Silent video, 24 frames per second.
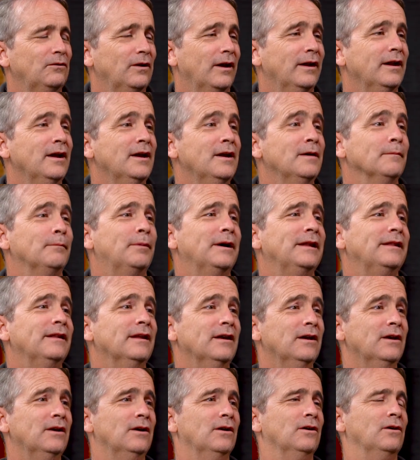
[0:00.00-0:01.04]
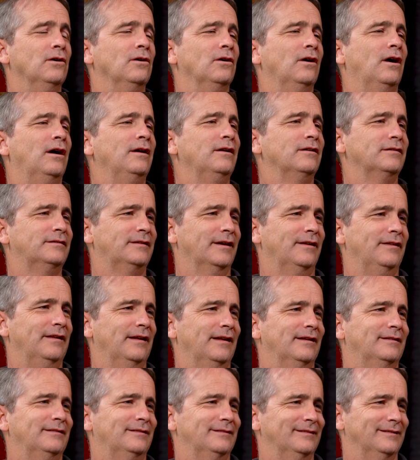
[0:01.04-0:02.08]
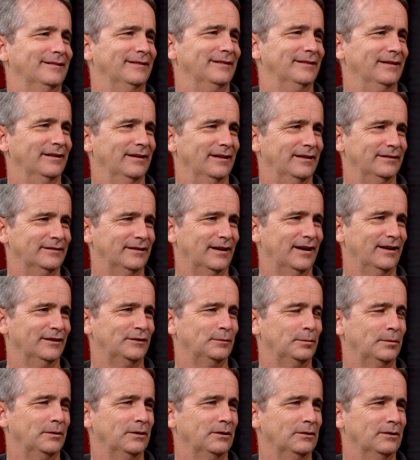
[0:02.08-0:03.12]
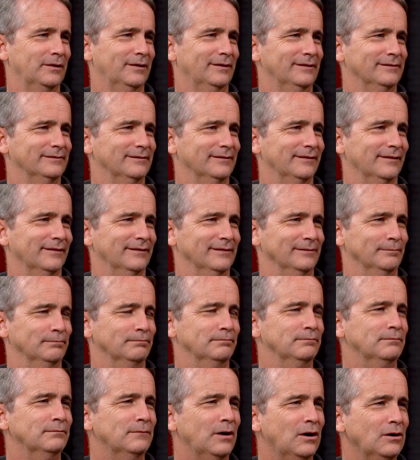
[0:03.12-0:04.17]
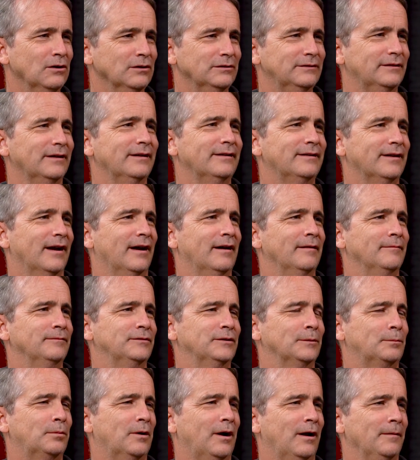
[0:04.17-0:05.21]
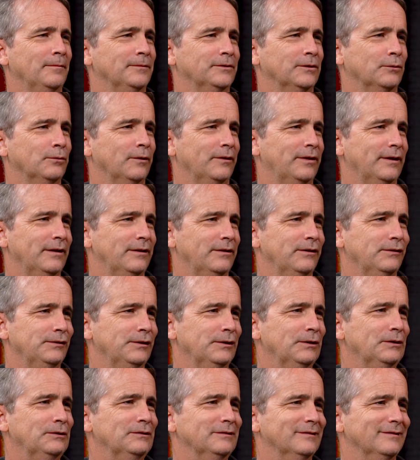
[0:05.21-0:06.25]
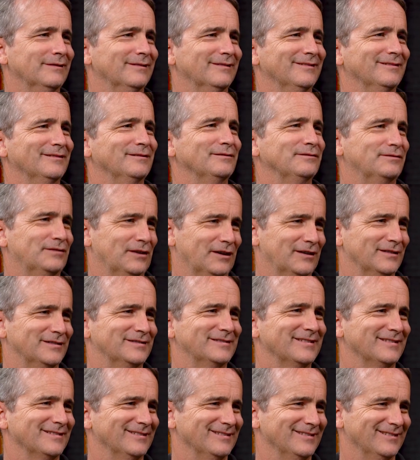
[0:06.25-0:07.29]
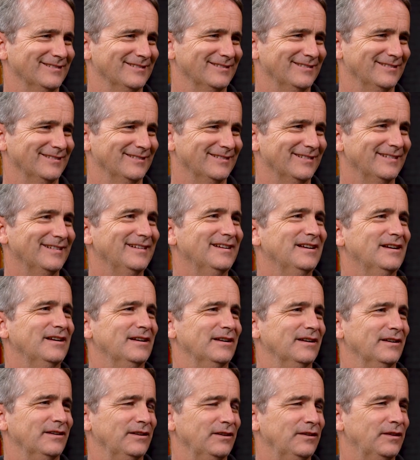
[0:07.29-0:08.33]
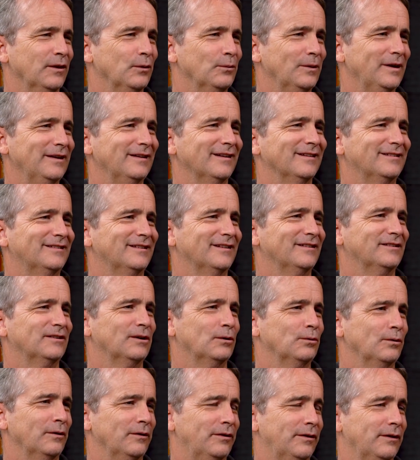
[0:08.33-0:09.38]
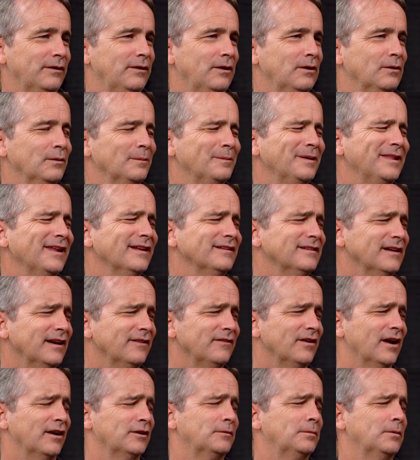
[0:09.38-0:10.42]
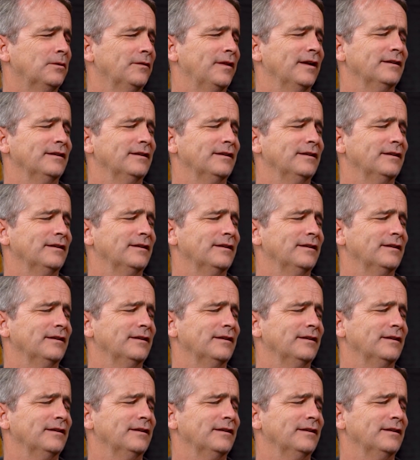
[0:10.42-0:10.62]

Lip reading: Right. But understand this, as an entrepreneur, most of the times the problems are within you first. The weaknesses are within you. But that's not even an entrepreneur.